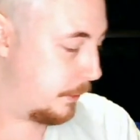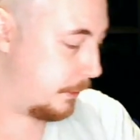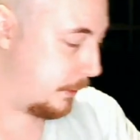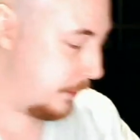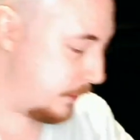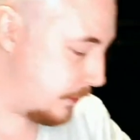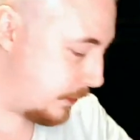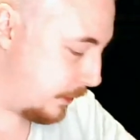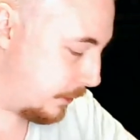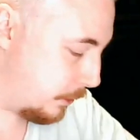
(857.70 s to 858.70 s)
Let's
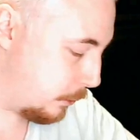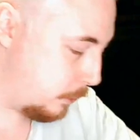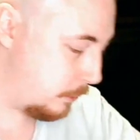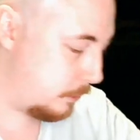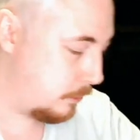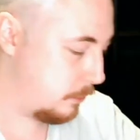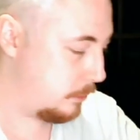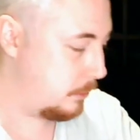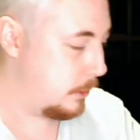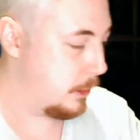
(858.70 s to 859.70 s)
see. Oh,
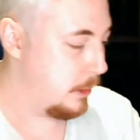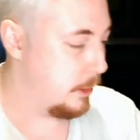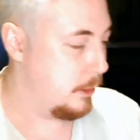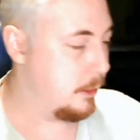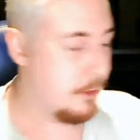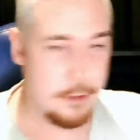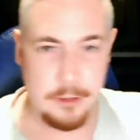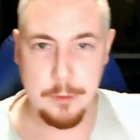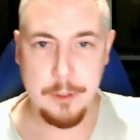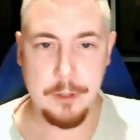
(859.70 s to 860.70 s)

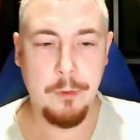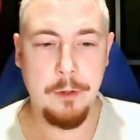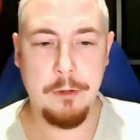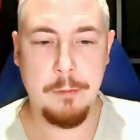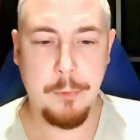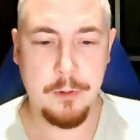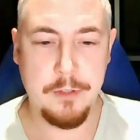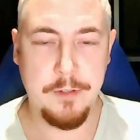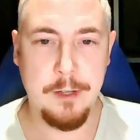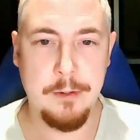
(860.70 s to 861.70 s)
so in all the other unboxing
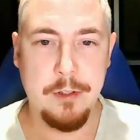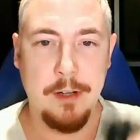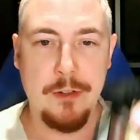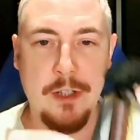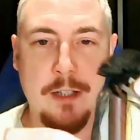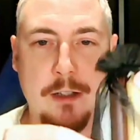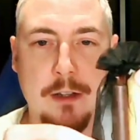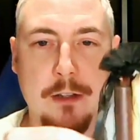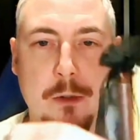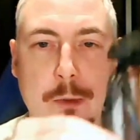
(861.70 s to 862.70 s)
videos I've seen,
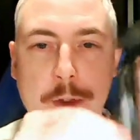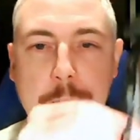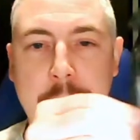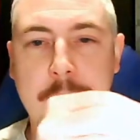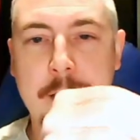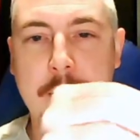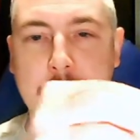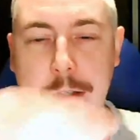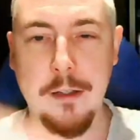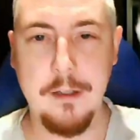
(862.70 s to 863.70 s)
there's always been
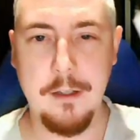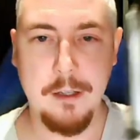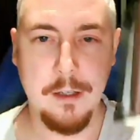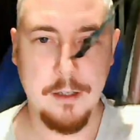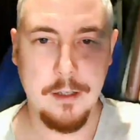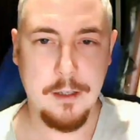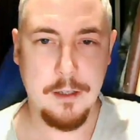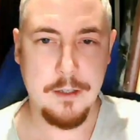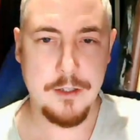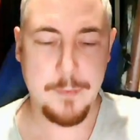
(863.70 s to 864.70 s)

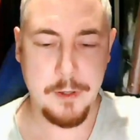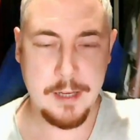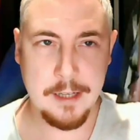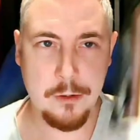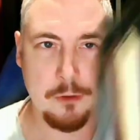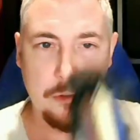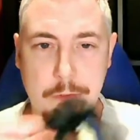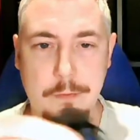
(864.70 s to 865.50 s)
spell candles.